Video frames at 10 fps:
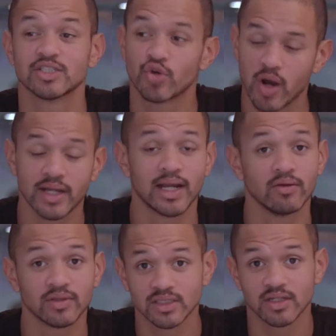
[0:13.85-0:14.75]
trying
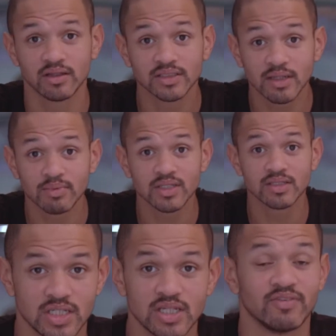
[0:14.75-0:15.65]
out this concept to
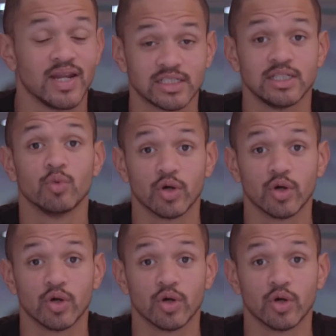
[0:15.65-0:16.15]
see if it actually